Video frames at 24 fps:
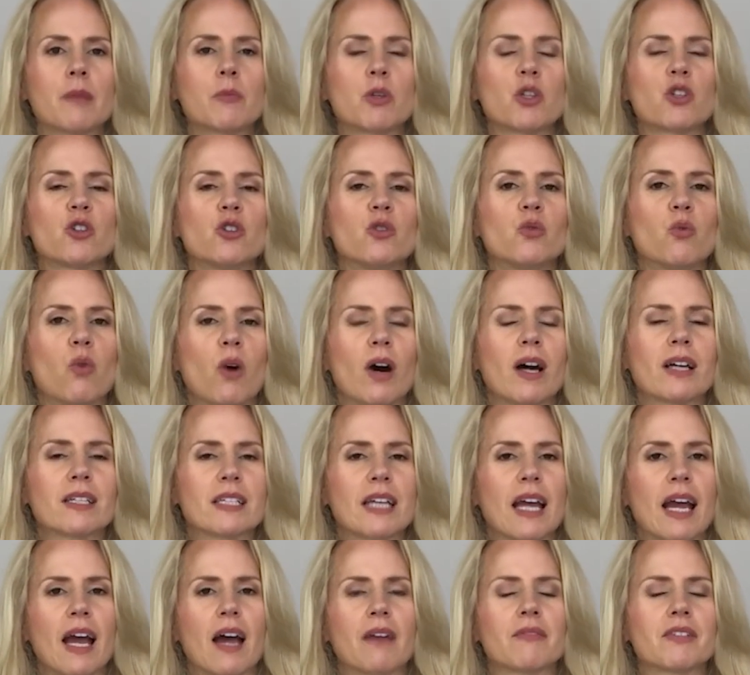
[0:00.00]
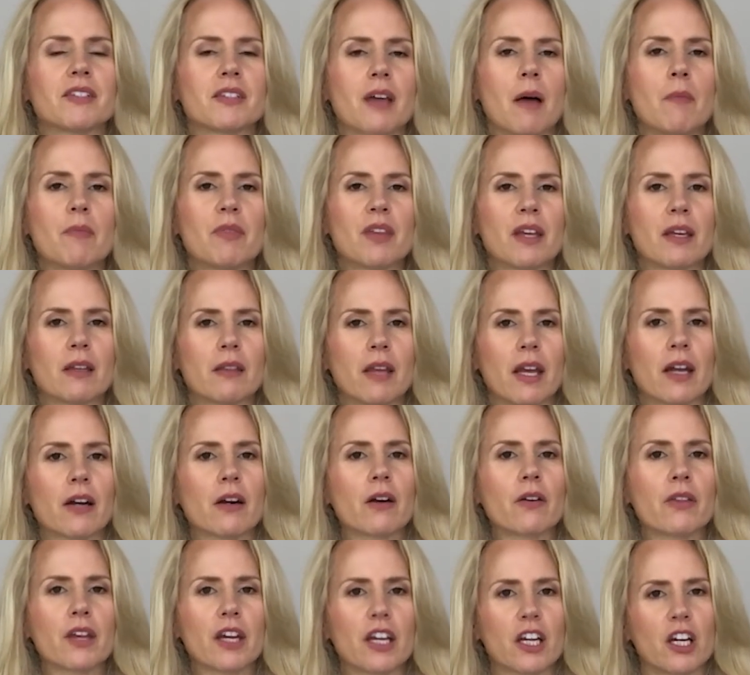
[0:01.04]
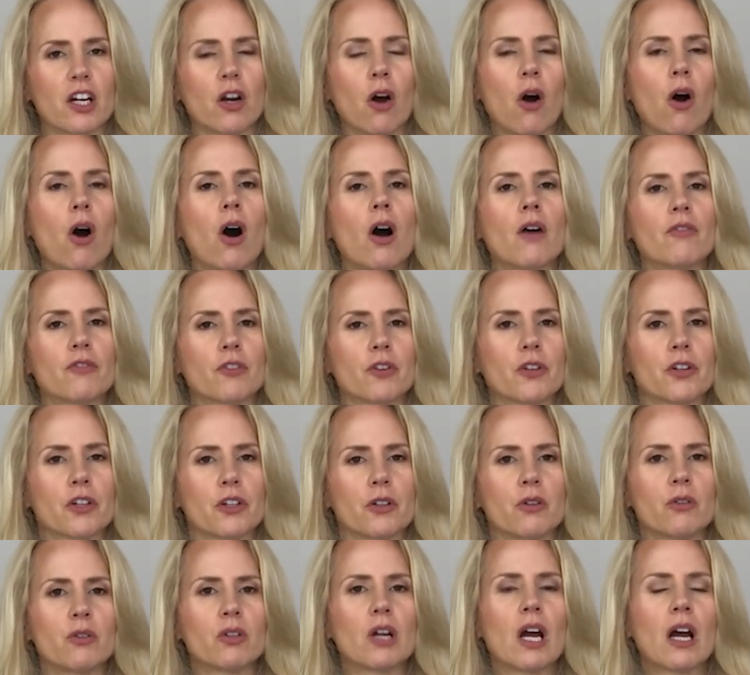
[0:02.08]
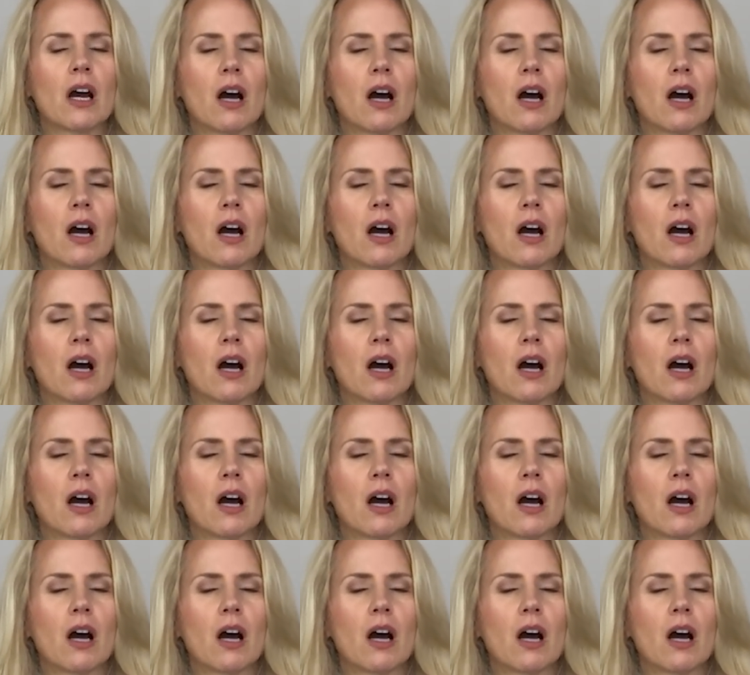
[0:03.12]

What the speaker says: you want to have something there that can offer you